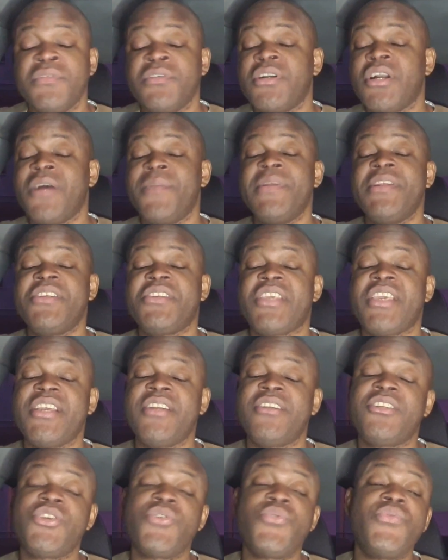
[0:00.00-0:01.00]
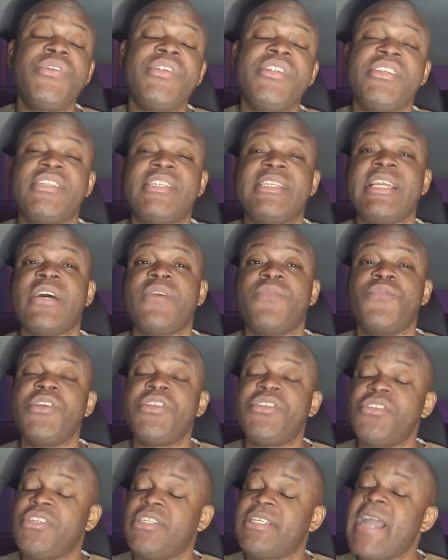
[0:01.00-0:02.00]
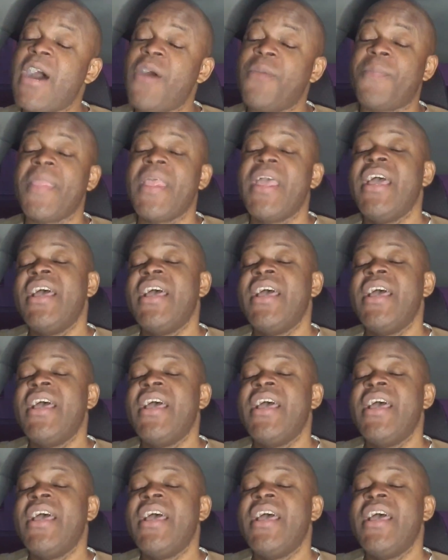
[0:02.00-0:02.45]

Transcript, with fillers: This kid doing this stuff, which is dope.